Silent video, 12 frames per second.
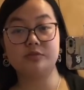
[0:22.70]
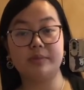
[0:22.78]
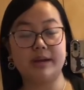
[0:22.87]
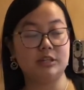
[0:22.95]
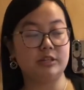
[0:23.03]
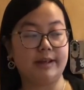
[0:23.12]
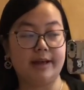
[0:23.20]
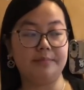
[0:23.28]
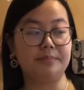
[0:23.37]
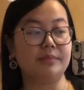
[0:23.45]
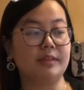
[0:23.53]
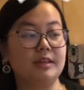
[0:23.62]
from
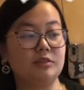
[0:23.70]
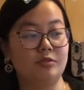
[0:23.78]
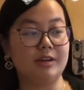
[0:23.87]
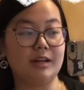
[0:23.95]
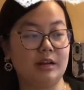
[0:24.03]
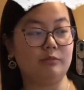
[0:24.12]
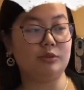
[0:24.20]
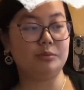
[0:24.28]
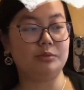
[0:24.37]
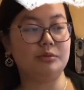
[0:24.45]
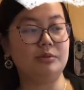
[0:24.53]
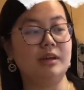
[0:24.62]
H&M is really
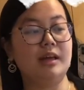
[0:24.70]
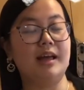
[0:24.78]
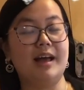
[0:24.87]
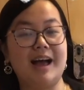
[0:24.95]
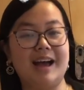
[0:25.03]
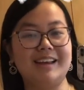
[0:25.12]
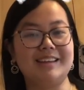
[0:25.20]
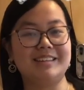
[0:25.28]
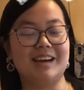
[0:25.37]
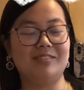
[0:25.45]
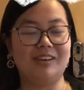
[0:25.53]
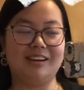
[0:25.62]
comfortable and
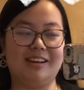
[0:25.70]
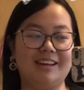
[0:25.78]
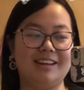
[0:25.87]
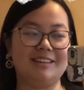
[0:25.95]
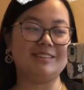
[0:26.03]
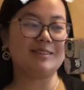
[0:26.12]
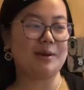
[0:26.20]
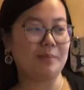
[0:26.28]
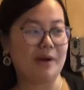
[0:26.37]
I really like it so I'm